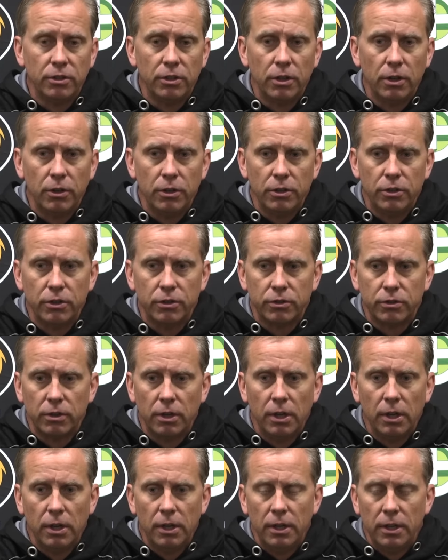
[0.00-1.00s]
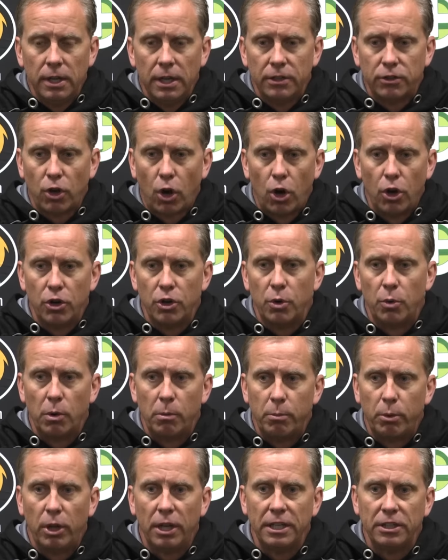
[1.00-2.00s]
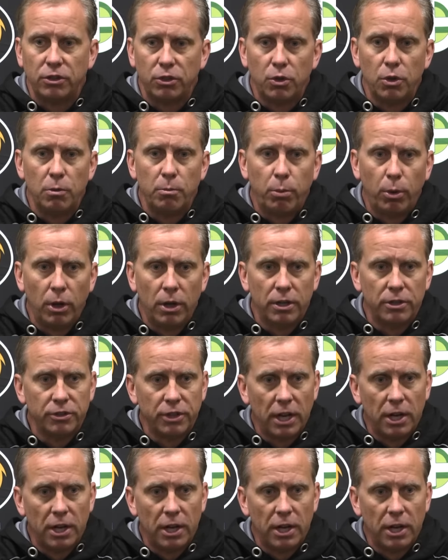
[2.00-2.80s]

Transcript: You know, you just it's hard to replace good players.